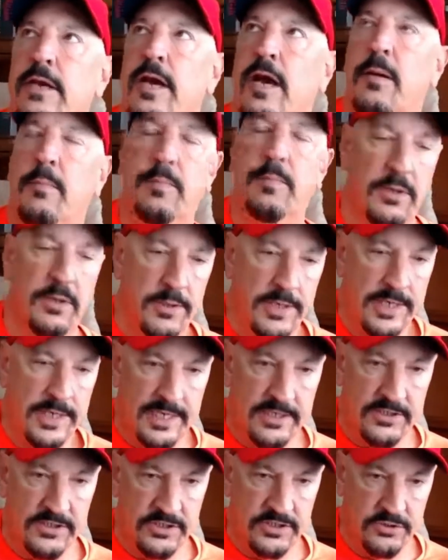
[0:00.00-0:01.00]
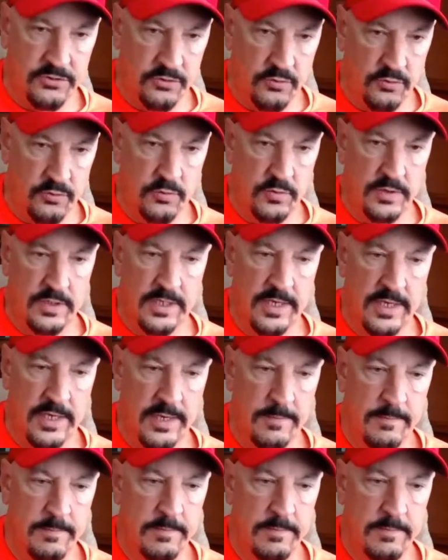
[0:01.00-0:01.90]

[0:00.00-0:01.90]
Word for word: ability to uh,